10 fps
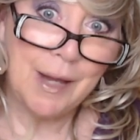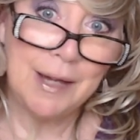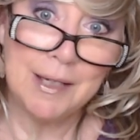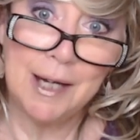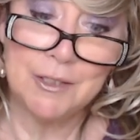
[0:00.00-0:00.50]

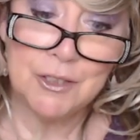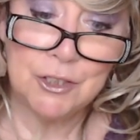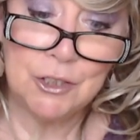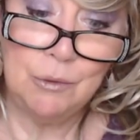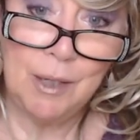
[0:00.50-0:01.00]
I got
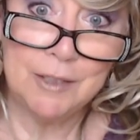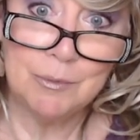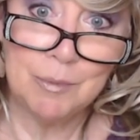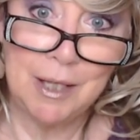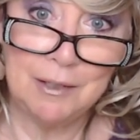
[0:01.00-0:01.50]
two wines
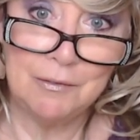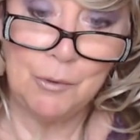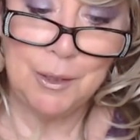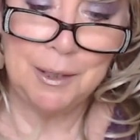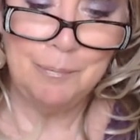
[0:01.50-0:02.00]
from
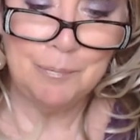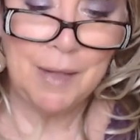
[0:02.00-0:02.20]
California.